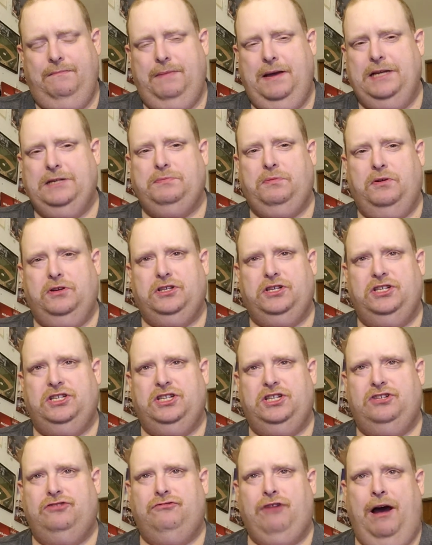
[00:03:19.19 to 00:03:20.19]
Baseball should
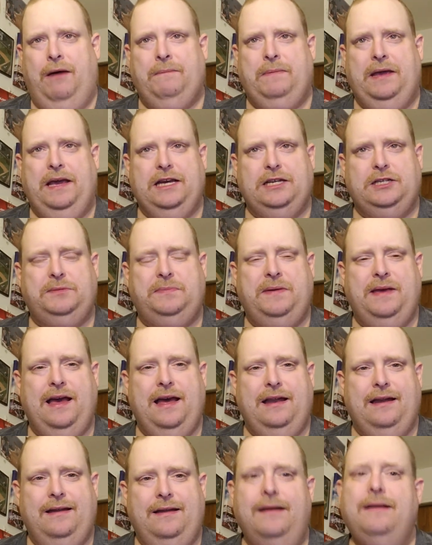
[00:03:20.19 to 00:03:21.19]
just drop
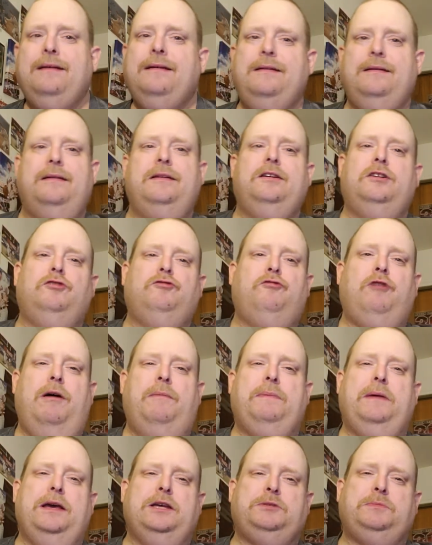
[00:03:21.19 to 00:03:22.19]
ESPN.
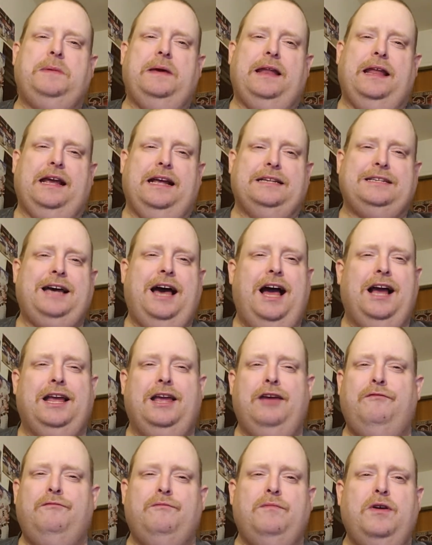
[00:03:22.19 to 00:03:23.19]
Drop ESPN like it's hot.
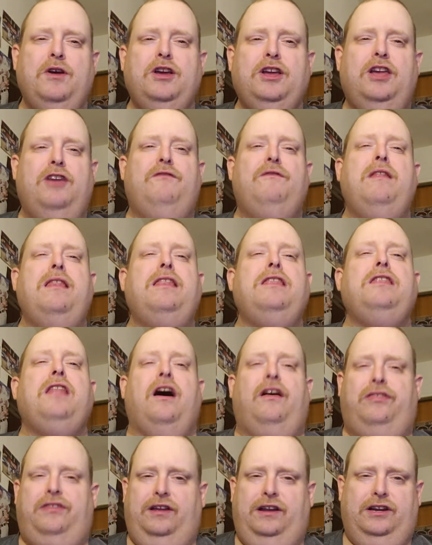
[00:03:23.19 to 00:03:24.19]
Give them
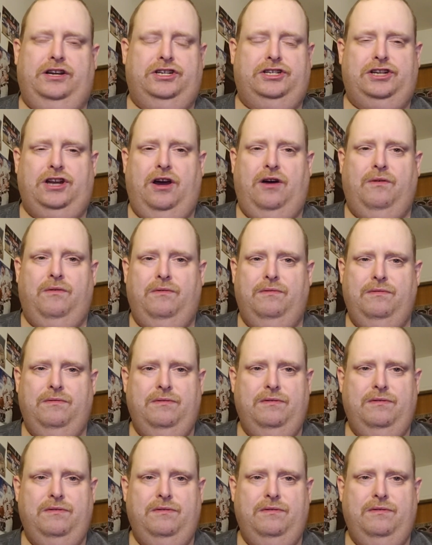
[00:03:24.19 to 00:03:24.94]
nothing to show.